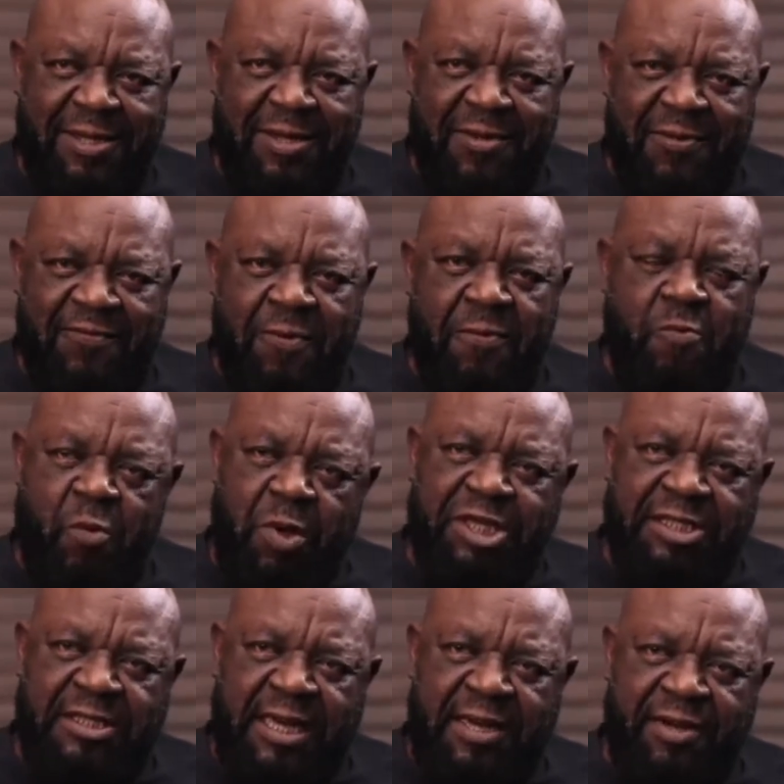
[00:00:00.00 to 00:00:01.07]
from which
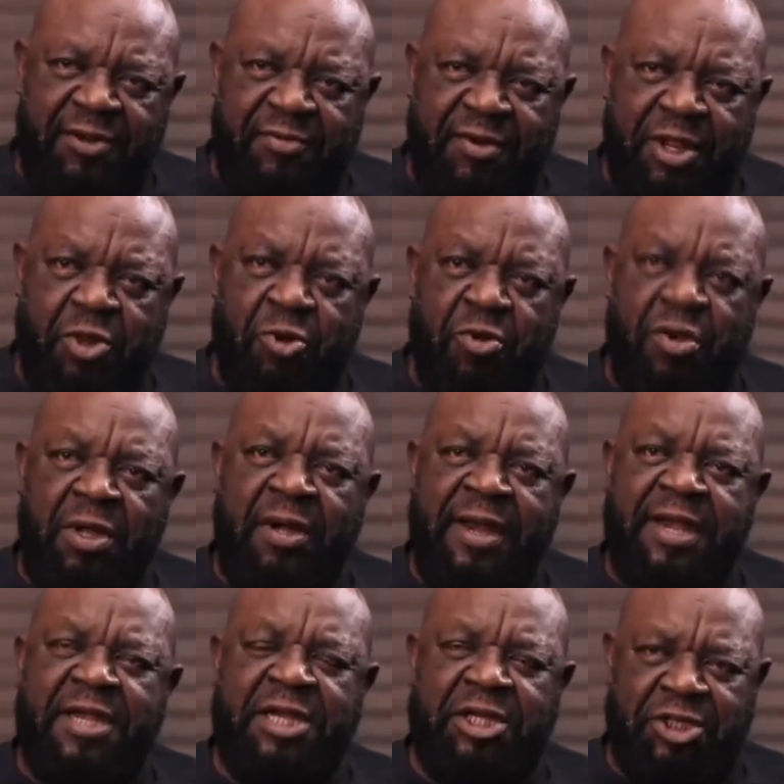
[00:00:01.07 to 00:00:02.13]
territory you
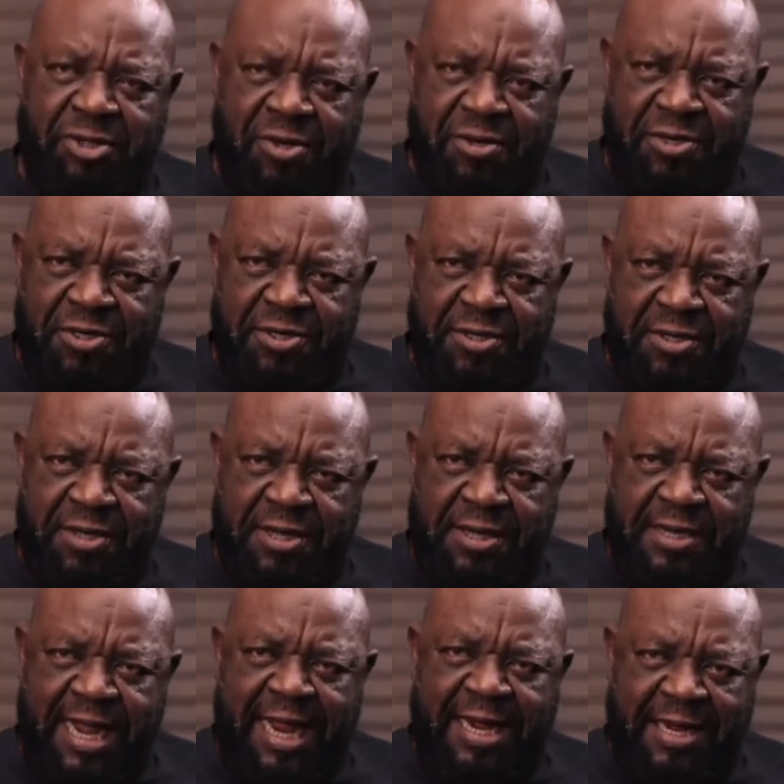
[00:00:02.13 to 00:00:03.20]
renditioned
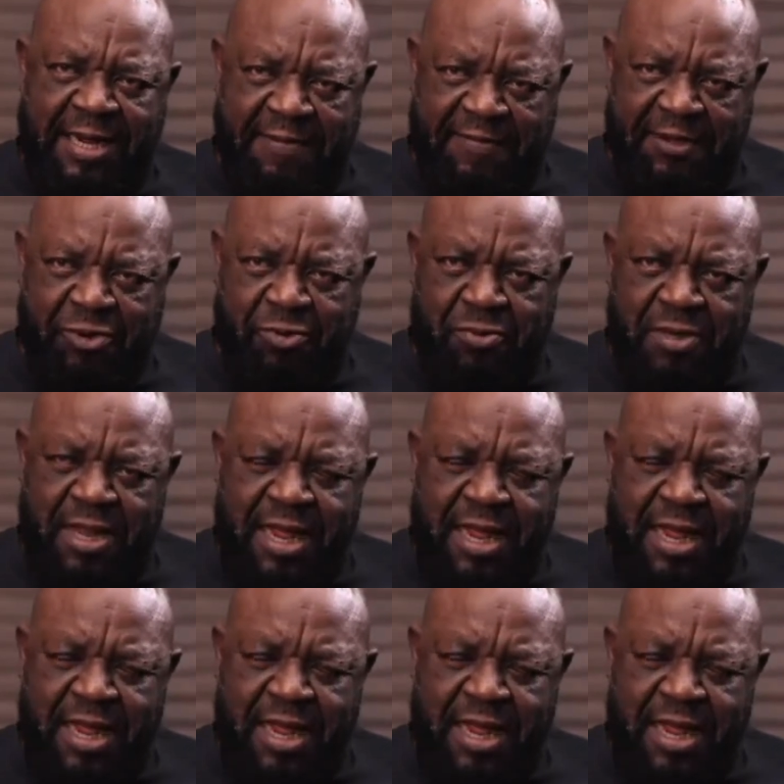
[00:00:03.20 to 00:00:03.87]
that individual.